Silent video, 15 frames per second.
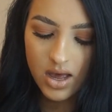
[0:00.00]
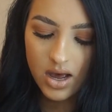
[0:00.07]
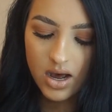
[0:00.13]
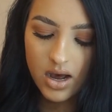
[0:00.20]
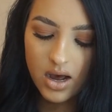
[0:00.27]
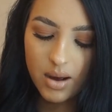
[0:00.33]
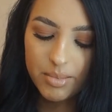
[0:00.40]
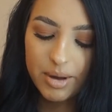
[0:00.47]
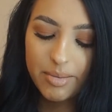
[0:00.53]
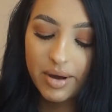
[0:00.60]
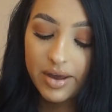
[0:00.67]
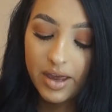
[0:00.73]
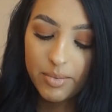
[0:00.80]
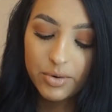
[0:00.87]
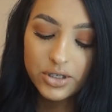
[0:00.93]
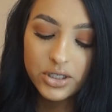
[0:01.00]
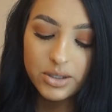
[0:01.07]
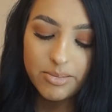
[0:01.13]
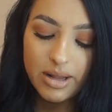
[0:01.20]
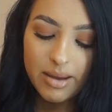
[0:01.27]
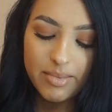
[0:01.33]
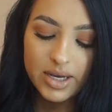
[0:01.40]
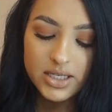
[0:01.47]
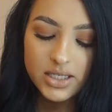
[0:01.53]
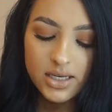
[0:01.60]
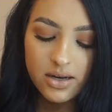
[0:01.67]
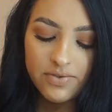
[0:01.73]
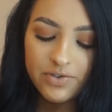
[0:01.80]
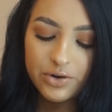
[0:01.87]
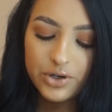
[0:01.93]
Am I able to apply
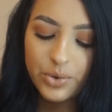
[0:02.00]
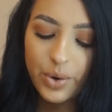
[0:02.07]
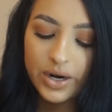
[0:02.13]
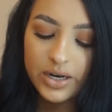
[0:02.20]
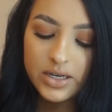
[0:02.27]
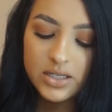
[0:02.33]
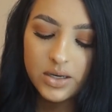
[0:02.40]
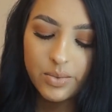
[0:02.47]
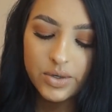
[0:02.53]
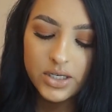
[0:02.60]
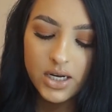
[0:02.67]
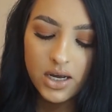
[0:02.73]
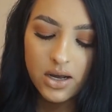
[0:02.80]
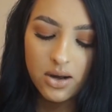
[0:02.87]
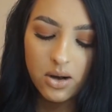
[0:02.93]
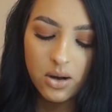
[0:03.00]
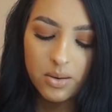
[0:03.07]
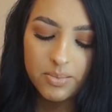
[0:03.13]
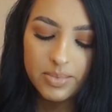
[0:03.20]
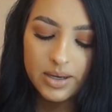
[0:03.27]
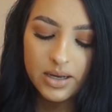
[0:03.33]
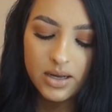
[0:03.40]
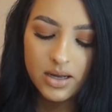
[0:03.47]
myself or do I need someone to help?